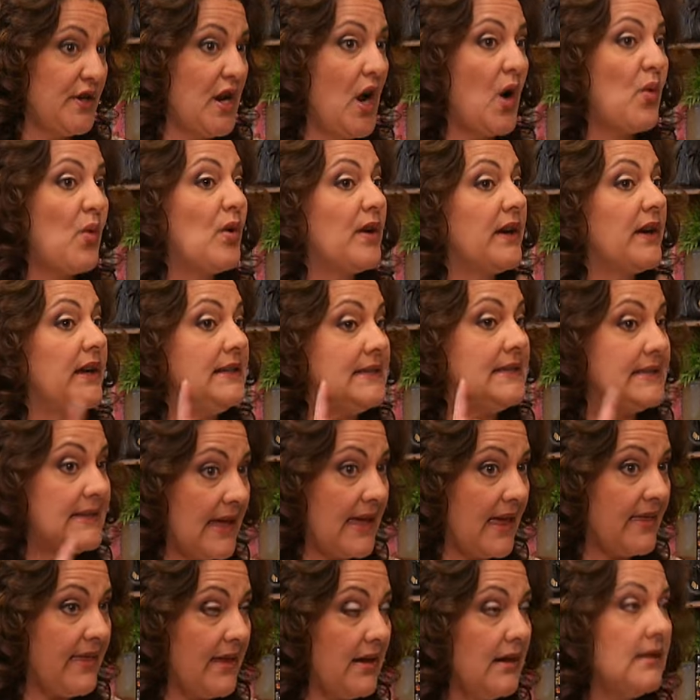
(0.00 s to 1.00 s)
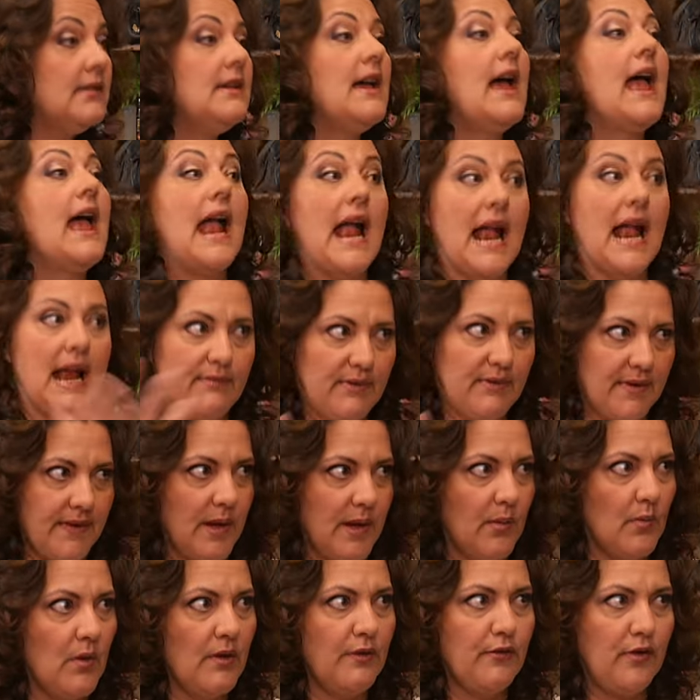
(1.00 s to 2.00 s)
not working together,
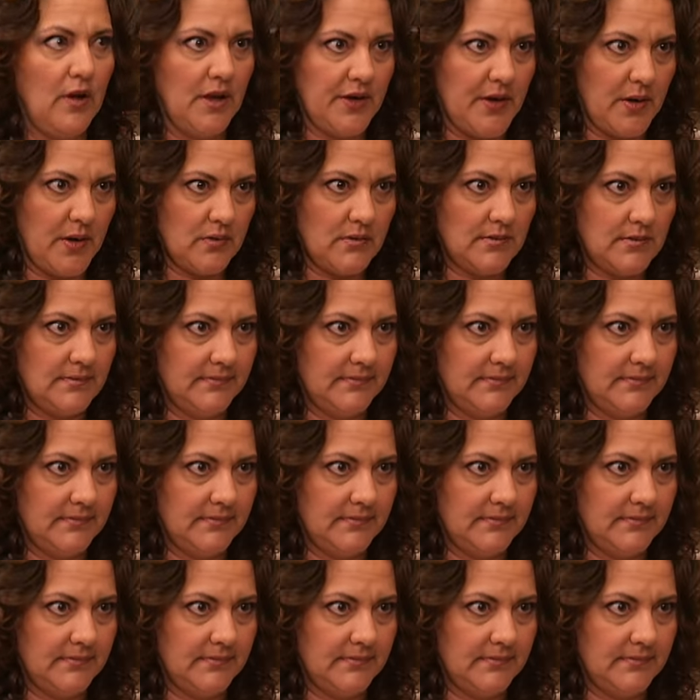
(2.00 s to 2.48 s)
everything will fall down.